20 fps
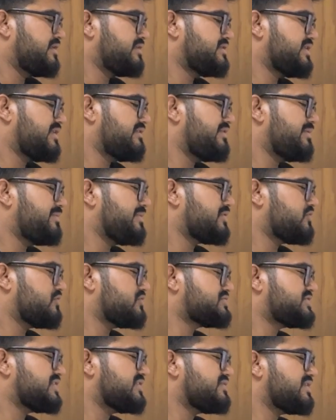there will be
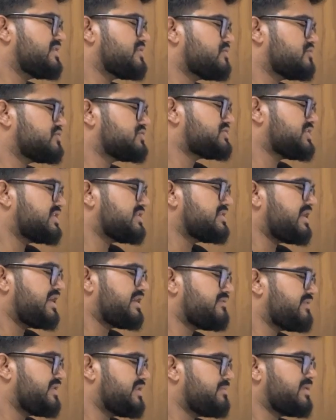questions and questions
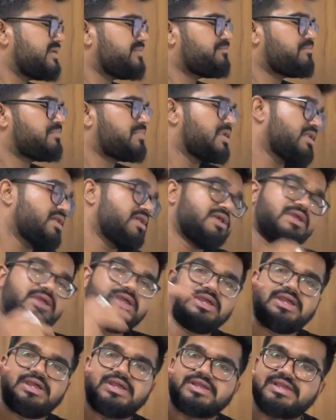that will be
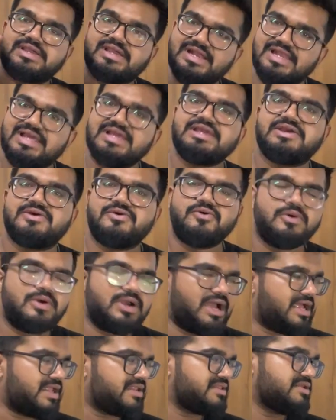killing you,
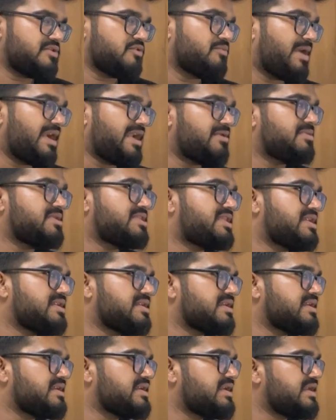and you might be
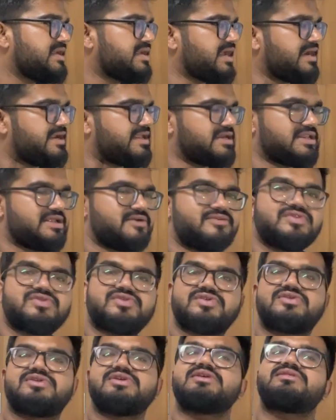thinking ki category 1
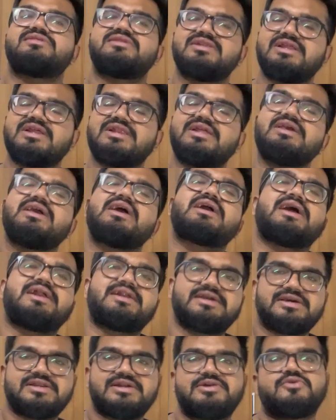se CSC le le ya
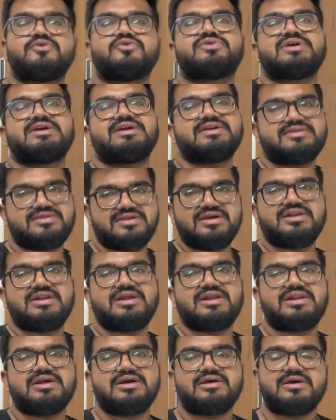category 2 se EC
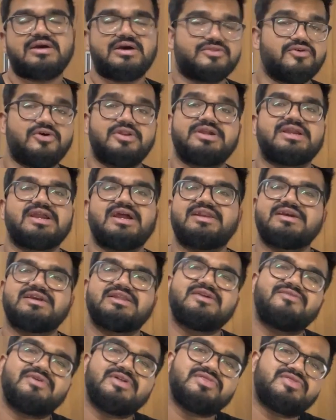le le, sorry,
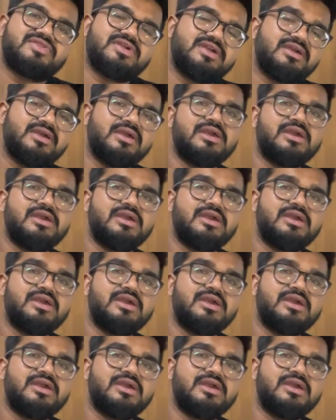category 1 se